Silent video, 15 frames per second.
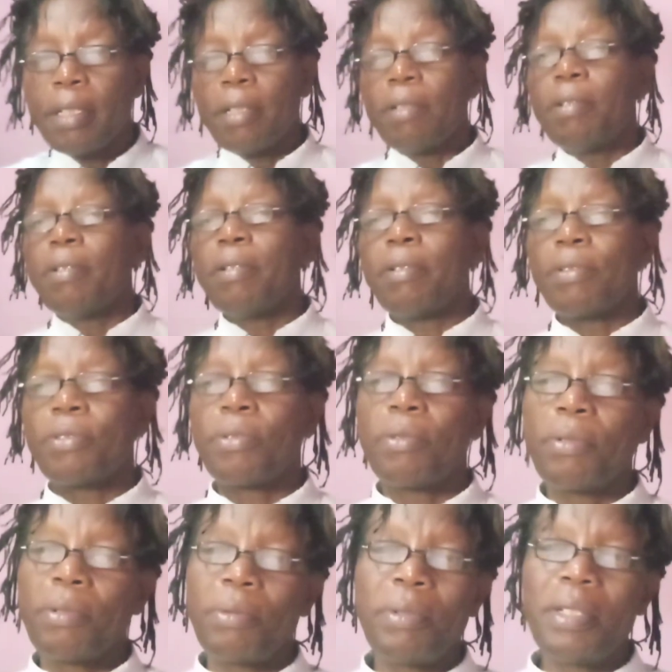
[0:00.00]
Oh,
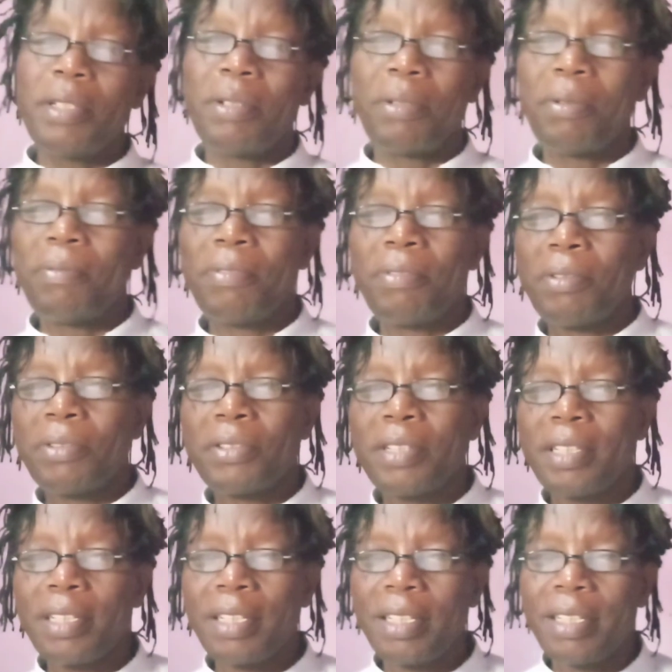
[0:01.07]
so we know, of
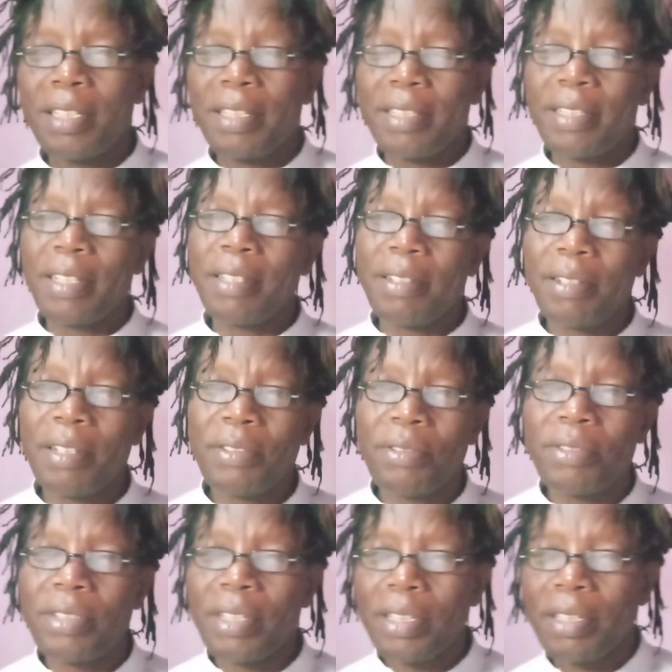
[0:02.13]
course, heat is
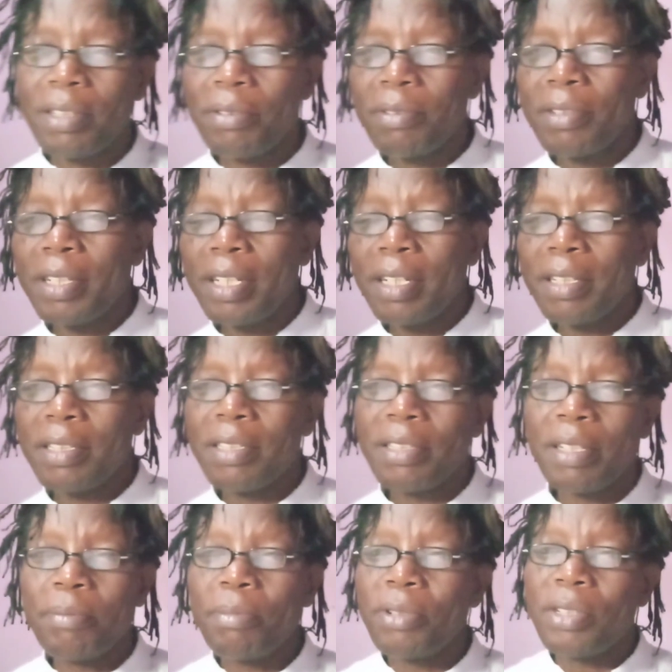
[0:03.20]
associated with energy.
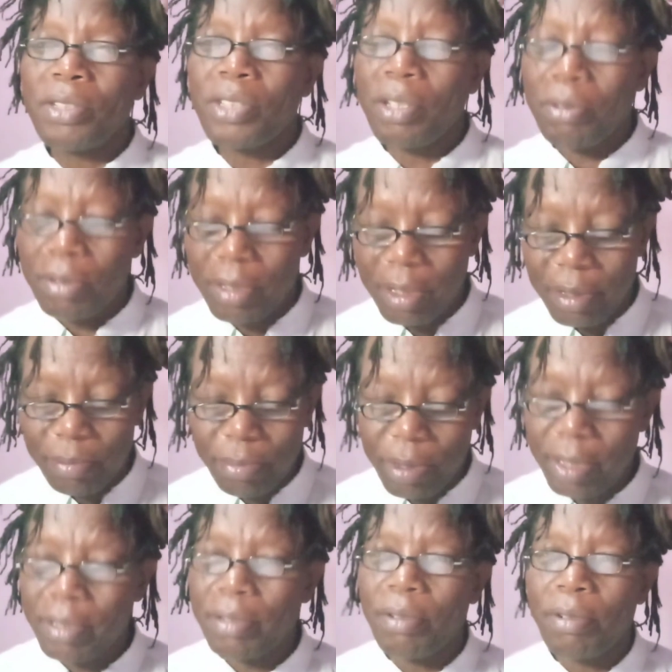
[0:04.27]
Somebody shouting,
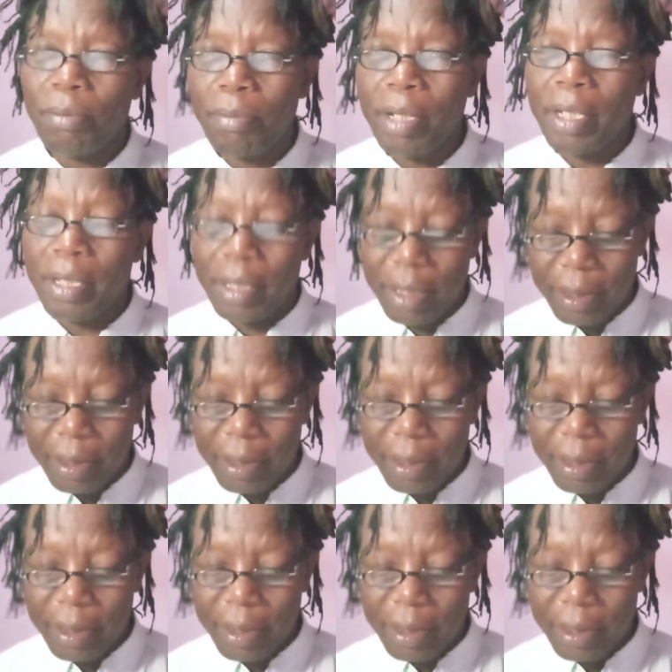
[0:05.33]
please don't mind.